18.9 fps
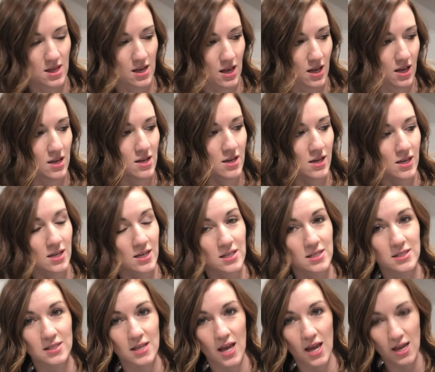the
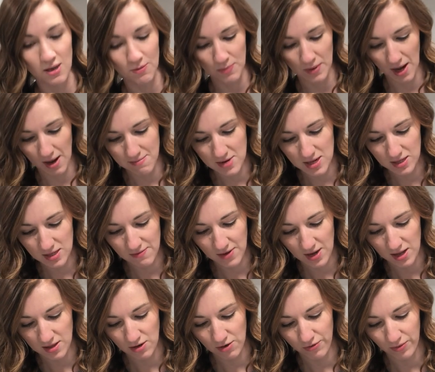sink, but I'm gonna leave it
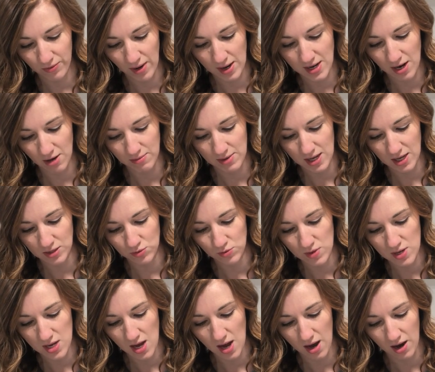on there for right now because
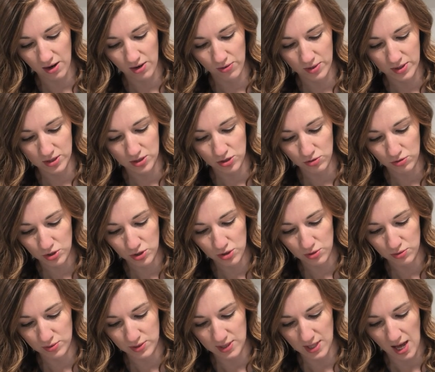we are going to
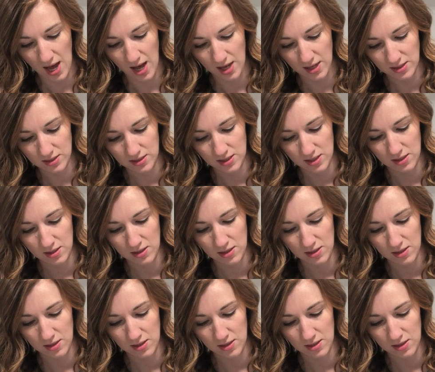use that.